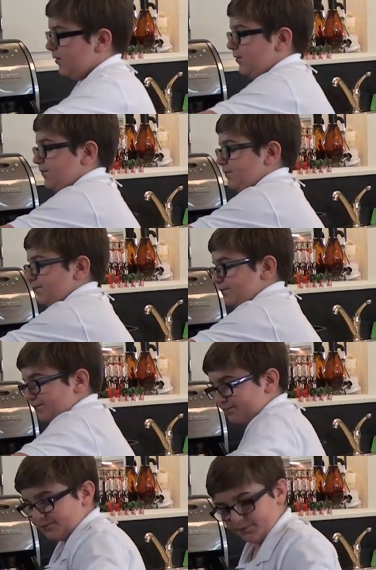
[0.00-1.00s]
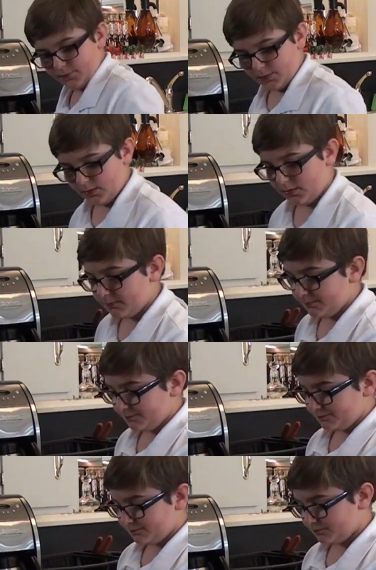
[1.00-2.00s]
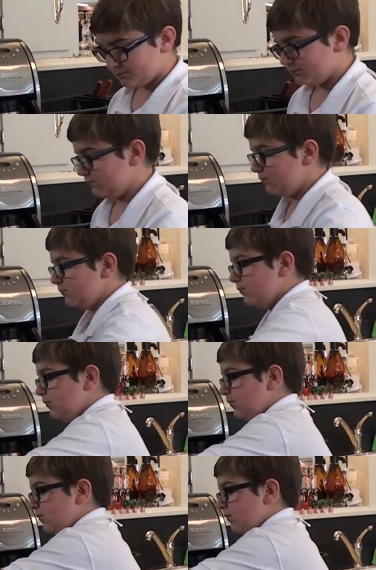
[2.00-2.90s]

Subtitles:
(silence)